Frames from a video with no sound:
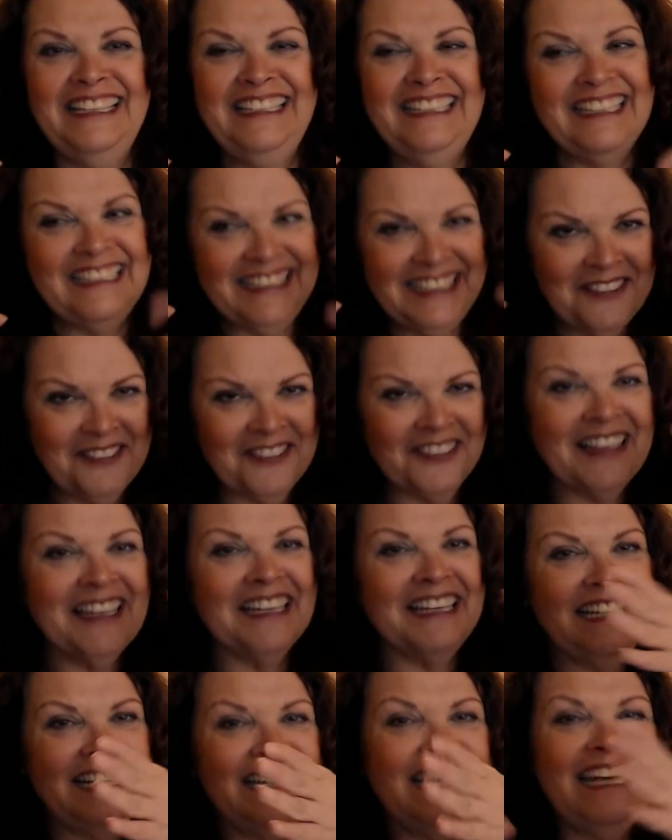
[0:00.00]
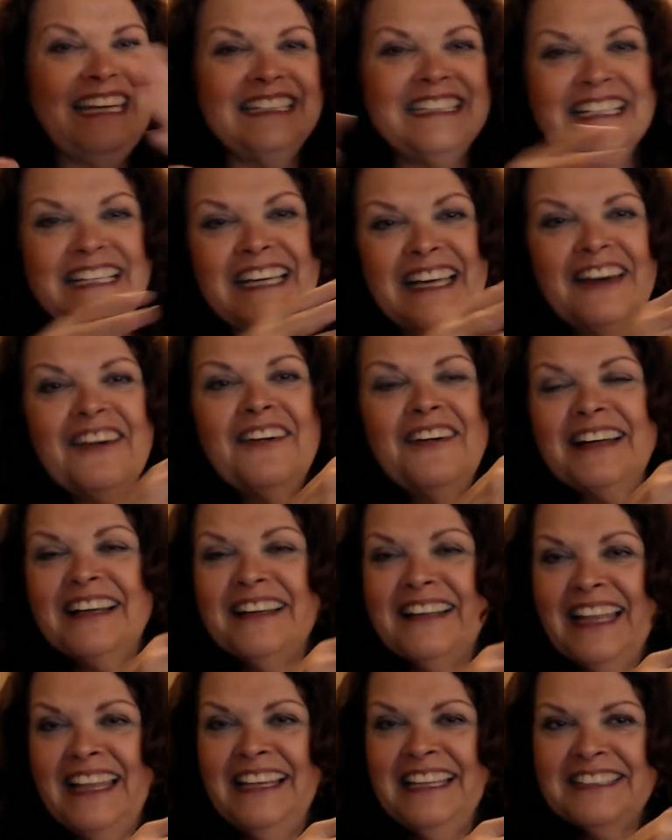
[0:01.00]
You really need to go, oh,
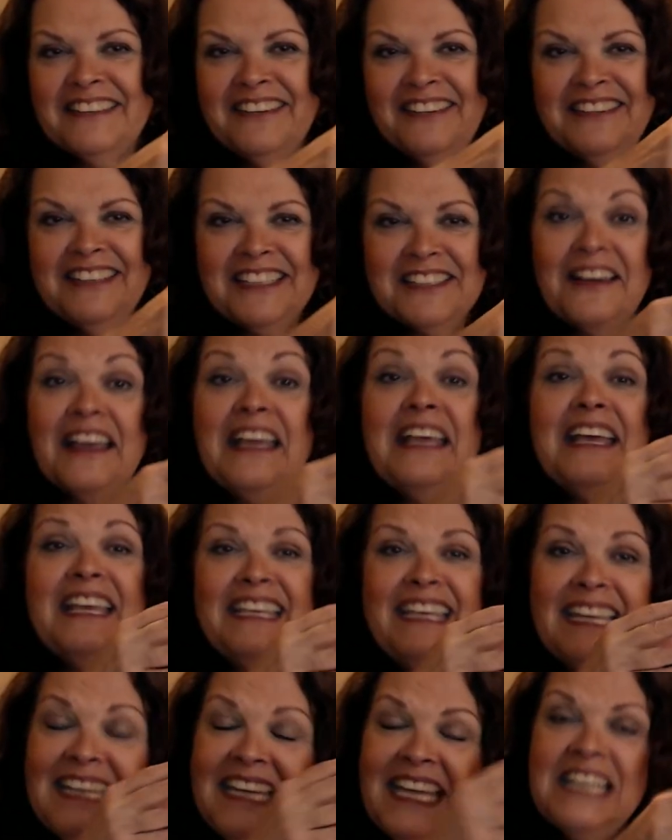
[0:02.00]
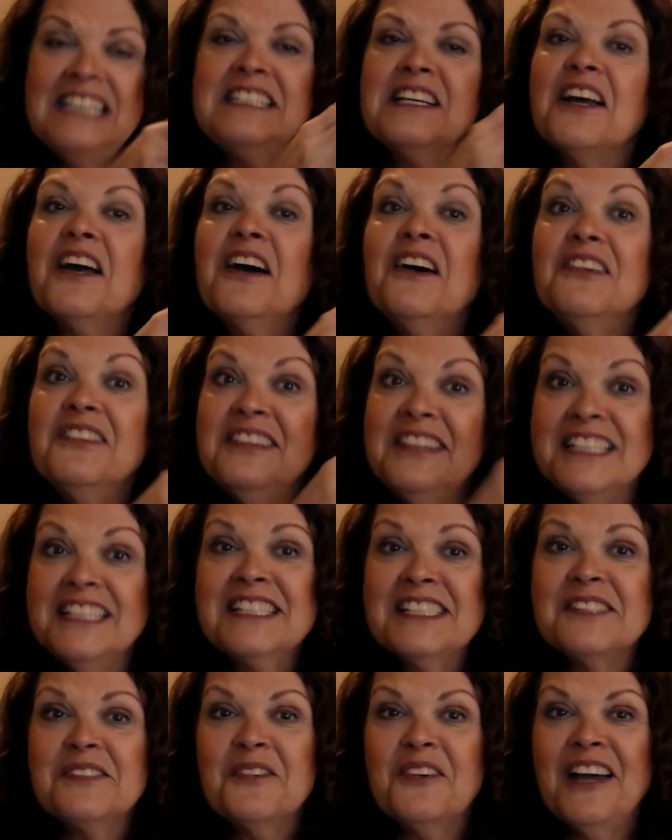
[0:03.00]
okay, let's go this way. You need to go
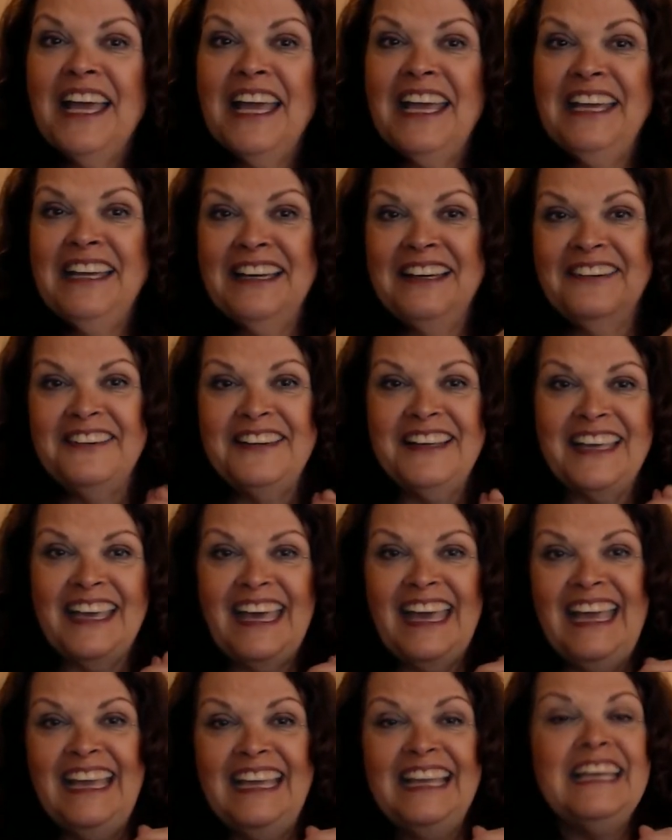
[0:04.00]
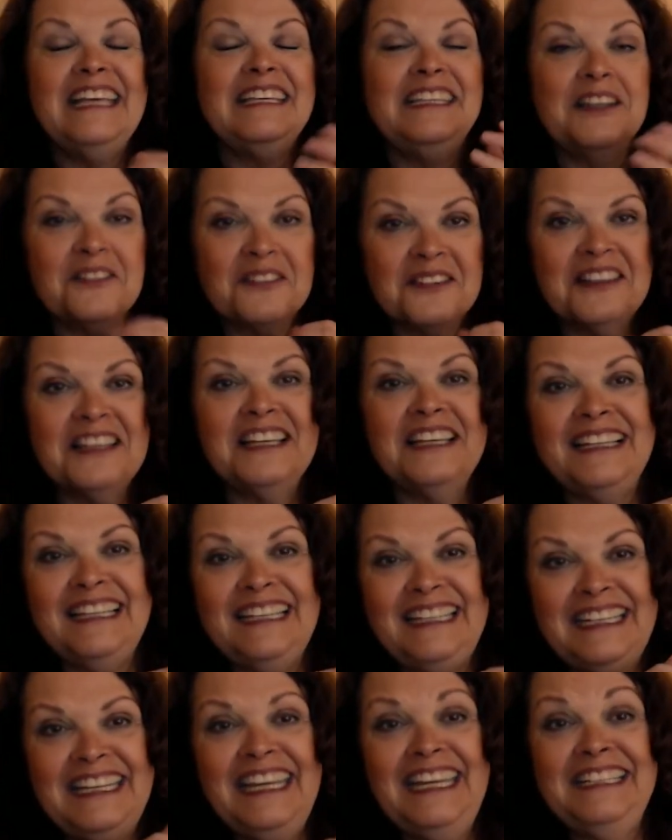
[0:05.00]
this way, okay? You
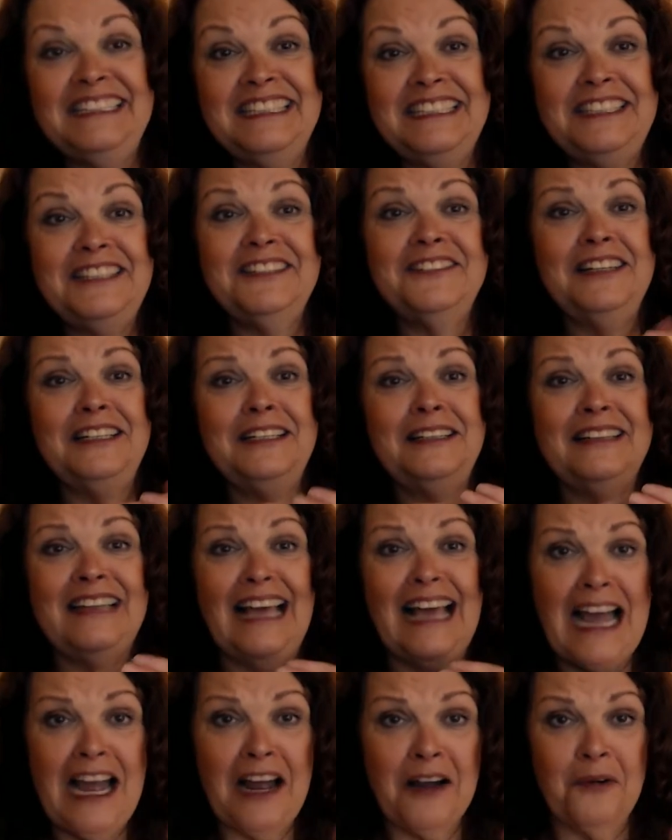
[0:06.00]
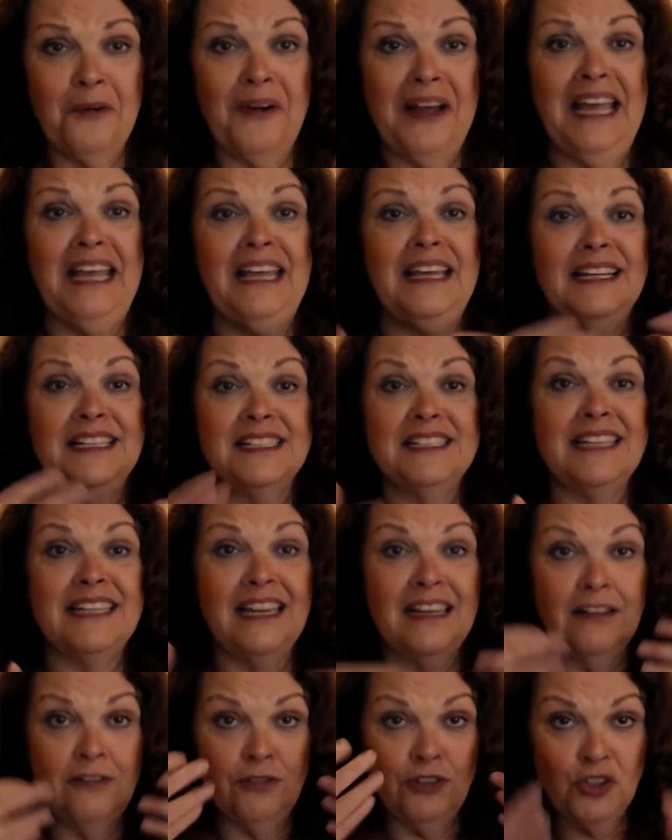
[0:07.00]
really need to do it our way
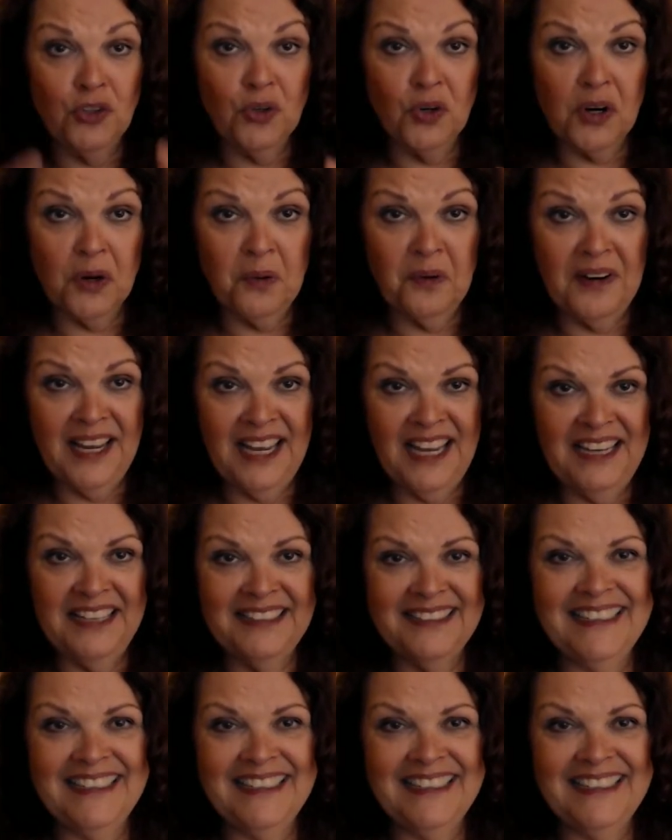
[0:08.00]
instead of your way.